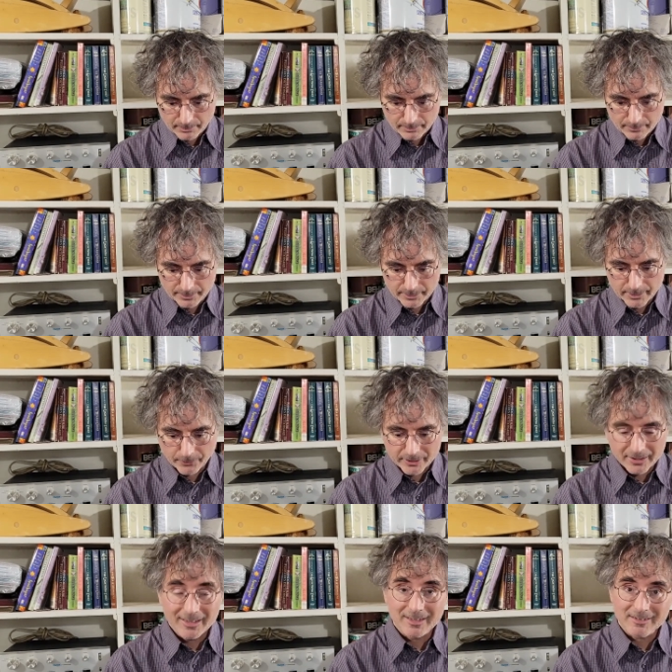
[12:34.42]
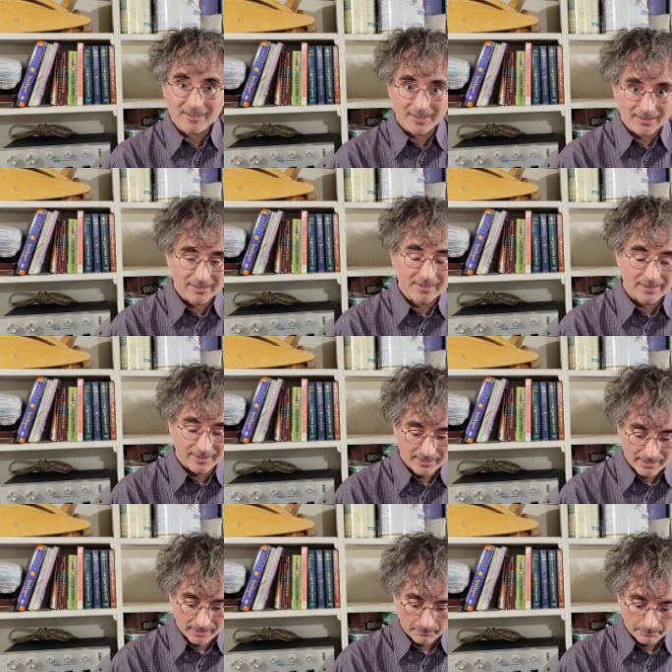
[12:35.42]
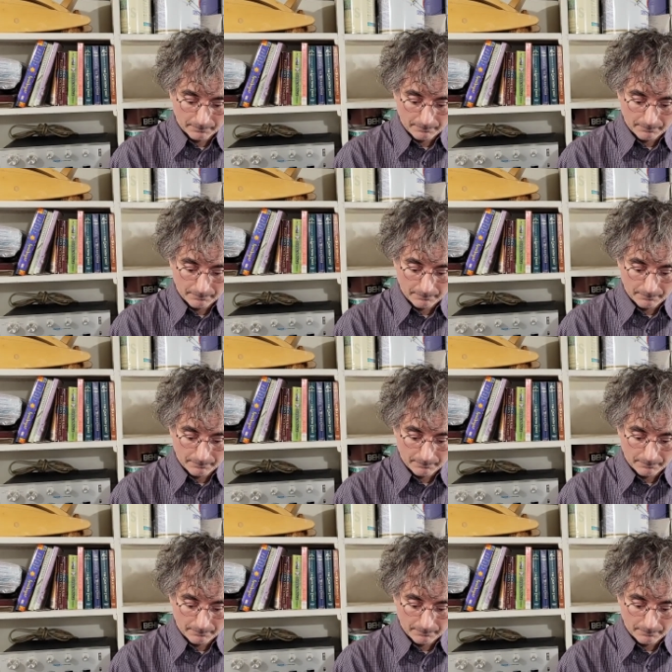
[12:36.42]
then you're going to need a solid state amp.